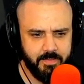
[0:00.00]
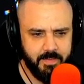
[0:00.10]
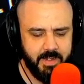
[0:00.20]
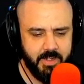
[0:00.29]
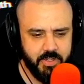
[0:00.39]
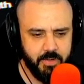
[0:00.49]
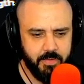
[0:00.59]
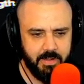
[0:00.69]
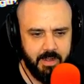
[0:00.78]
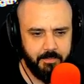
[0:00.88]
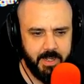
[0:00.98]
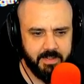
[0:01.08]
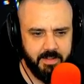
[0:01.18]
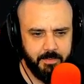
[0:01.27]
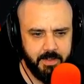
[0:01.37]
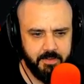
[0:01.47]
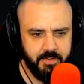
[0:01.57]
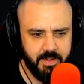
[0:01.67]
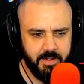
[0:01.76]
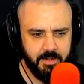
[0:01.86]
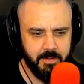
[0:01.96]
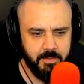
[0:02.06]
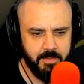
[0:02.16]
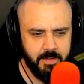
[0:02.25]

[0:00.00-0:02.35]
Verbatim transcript: Well, he showed a lot of activity just a second ago.